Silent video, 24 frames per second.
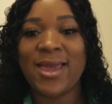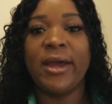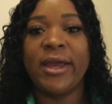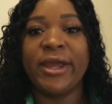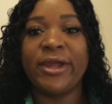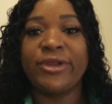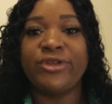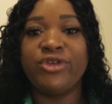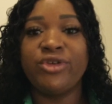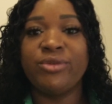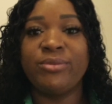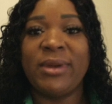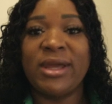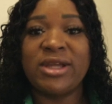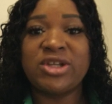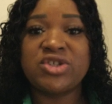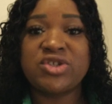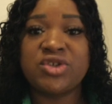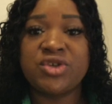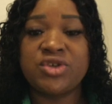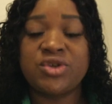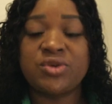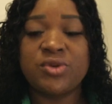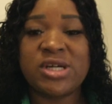and you make sure
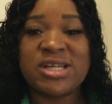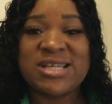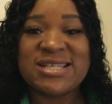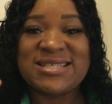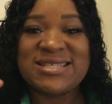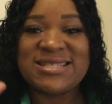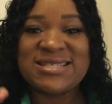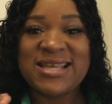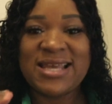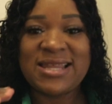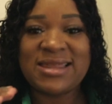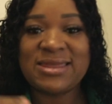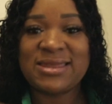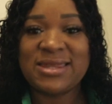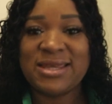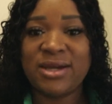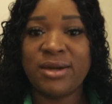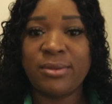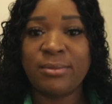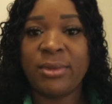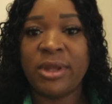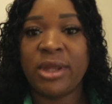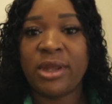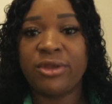you want to set
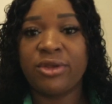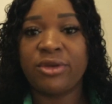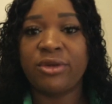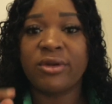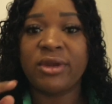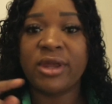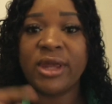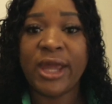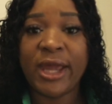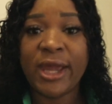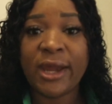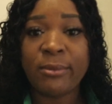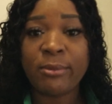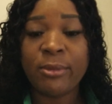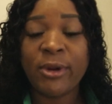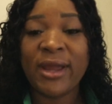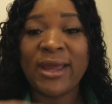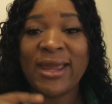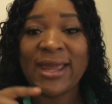them in your camera